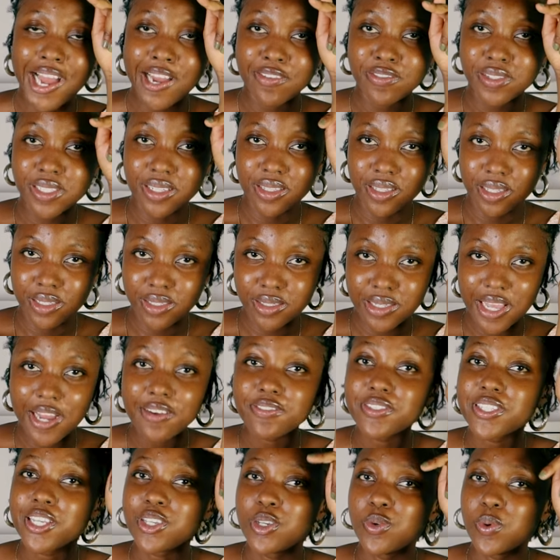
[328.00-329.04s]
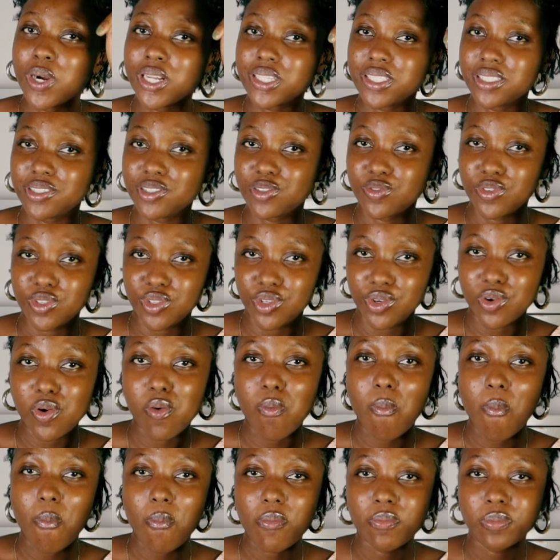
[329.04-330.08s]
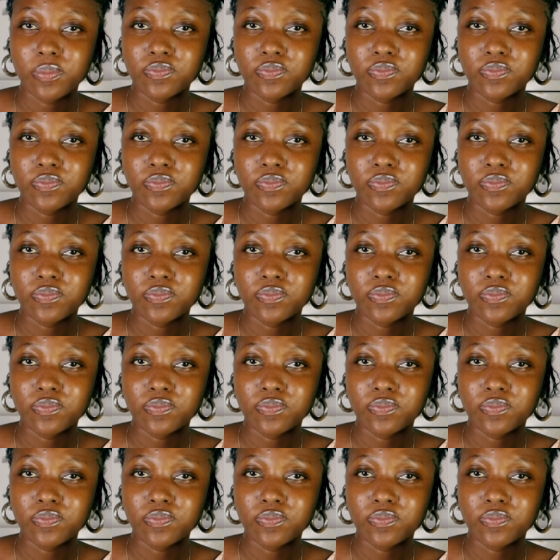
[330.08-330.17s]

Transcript: After this, after you watch this video,